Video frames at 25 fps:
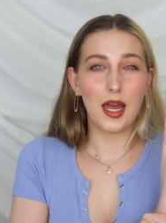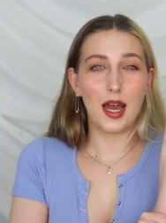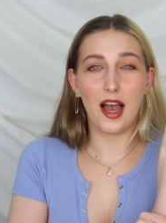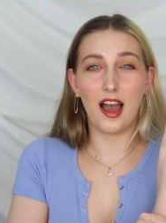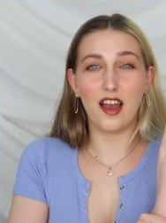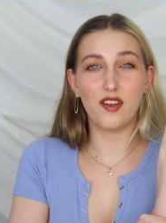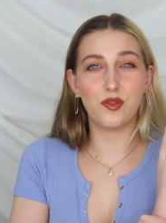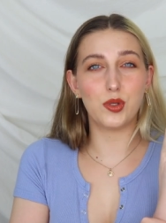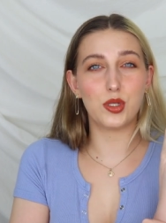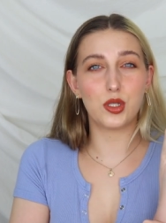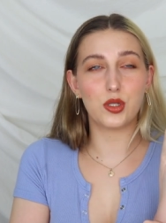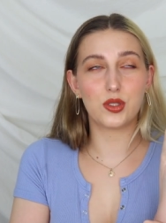
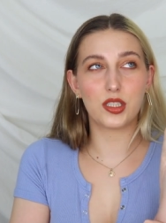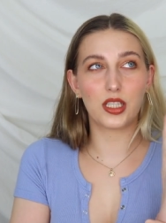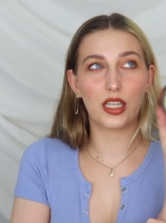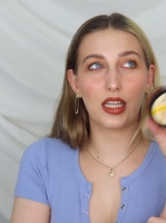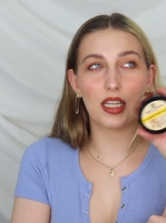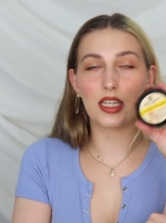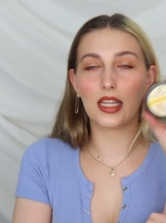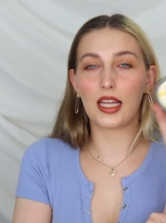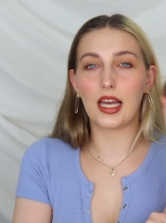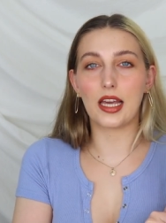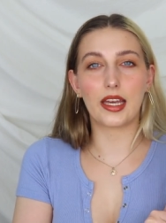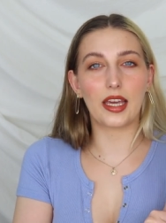I've been using
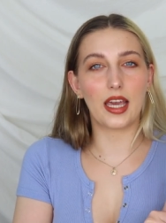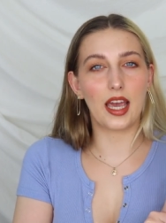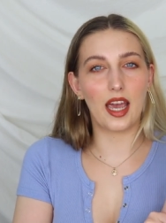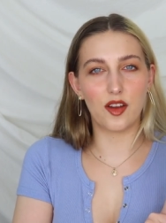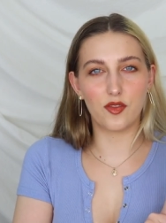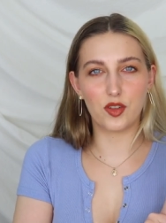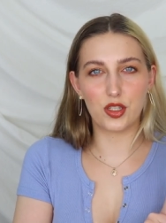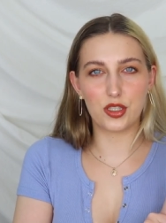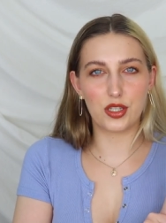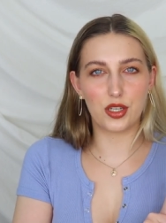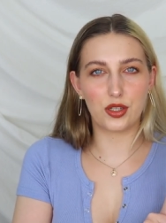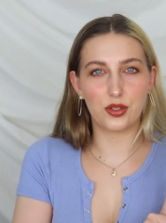it like
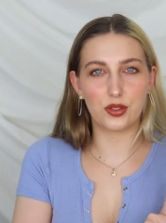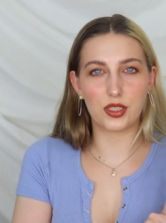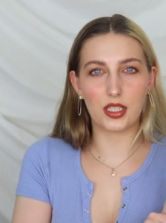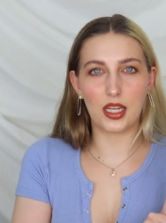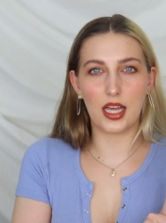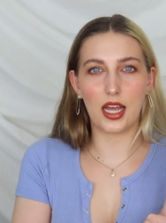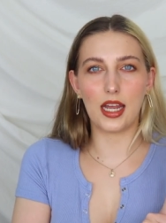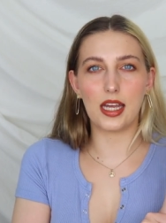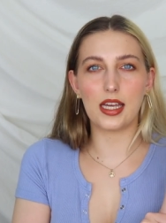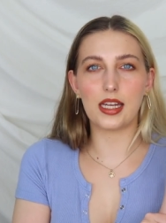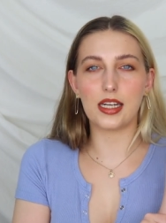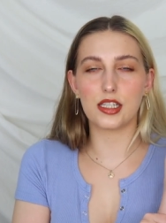every single
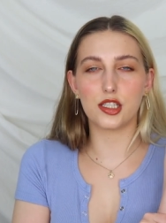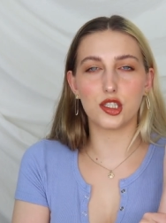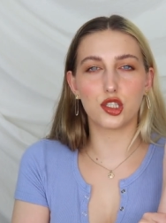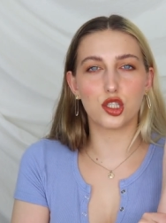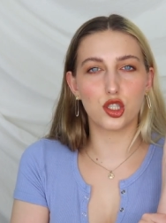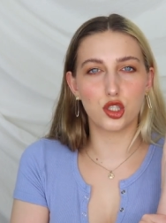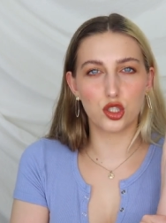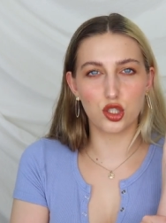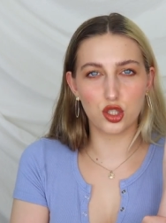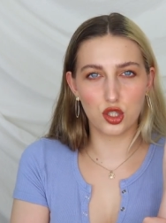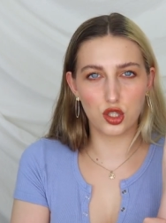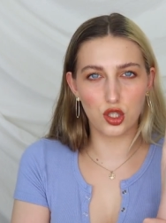day. It is
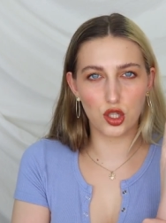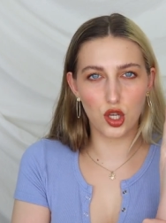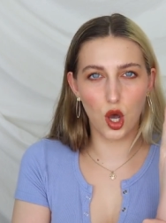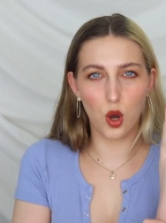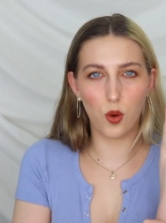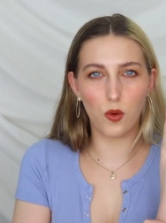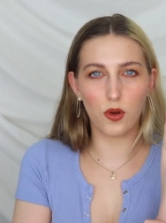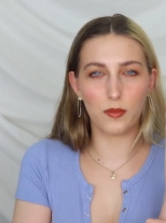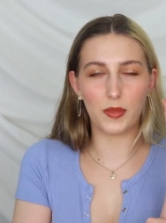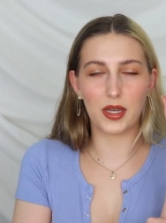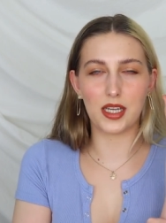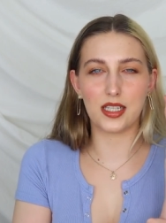
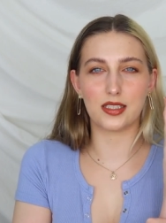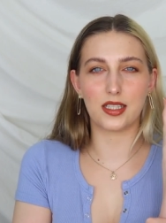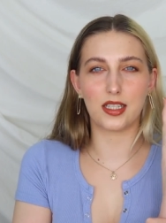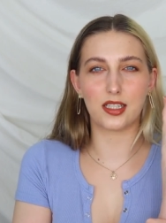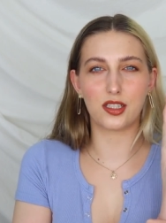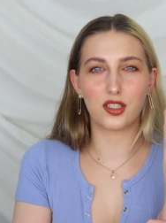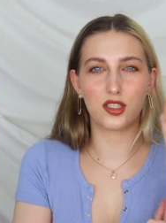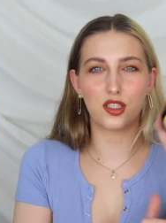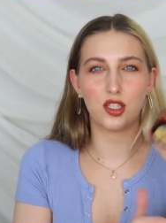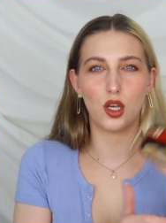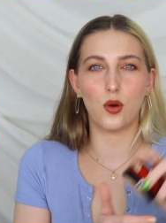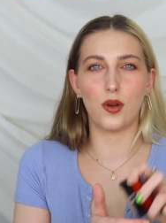so
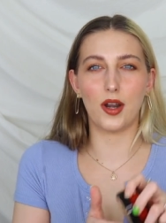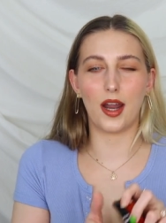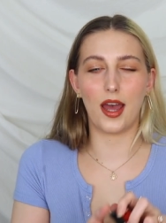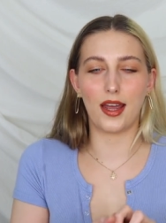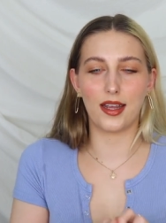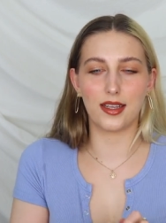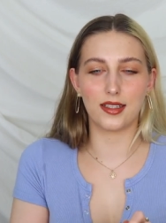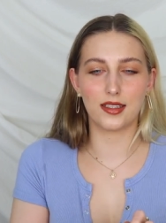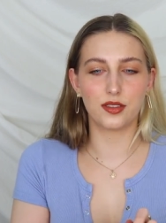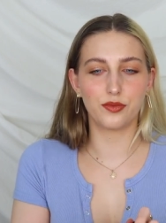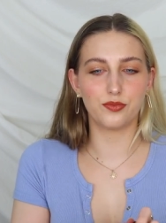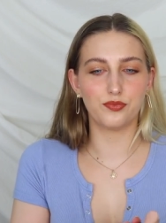amazing, so
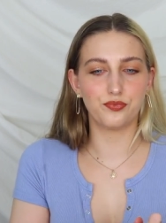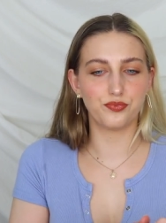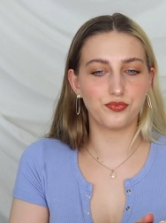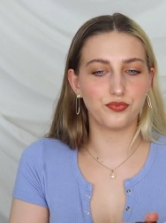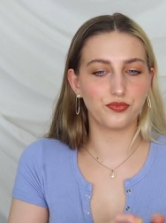nice.